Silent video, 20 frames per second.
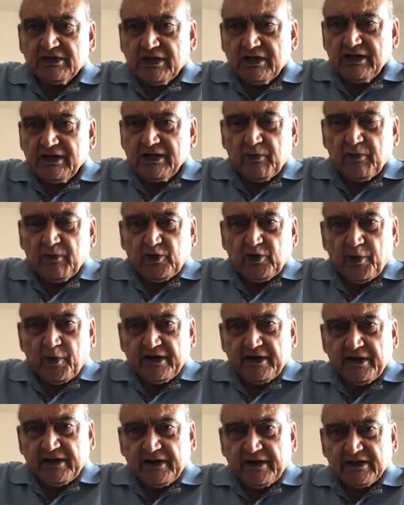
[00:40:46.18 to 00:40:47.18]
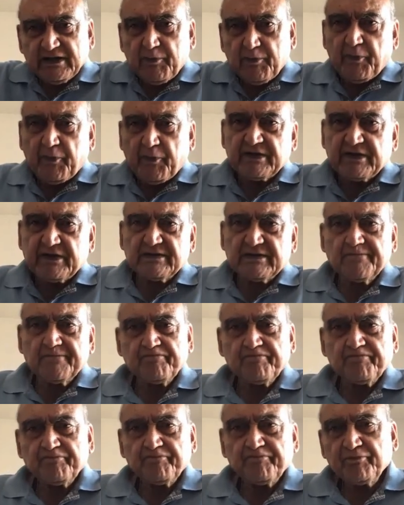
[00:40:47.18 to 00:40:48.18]
who is really manipulating the
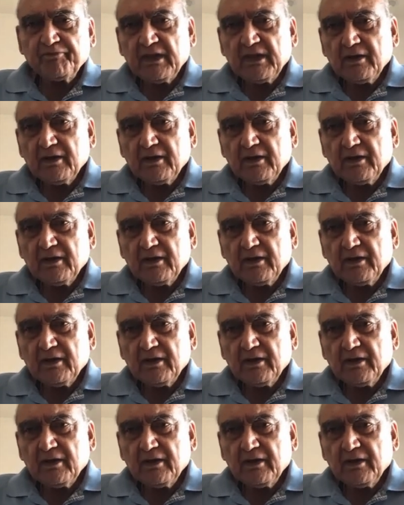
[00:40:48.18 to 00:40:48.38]
puppets.